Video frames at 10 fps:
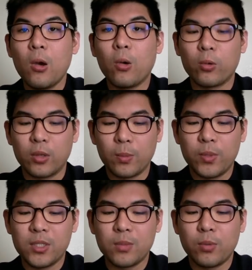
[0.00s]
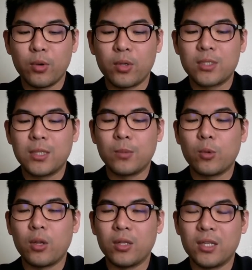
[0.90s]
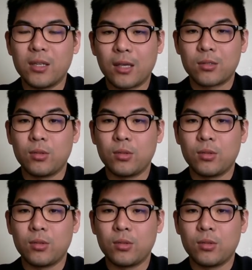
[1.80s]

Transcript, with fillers: or the Pittsburgh Sleep Quality Index.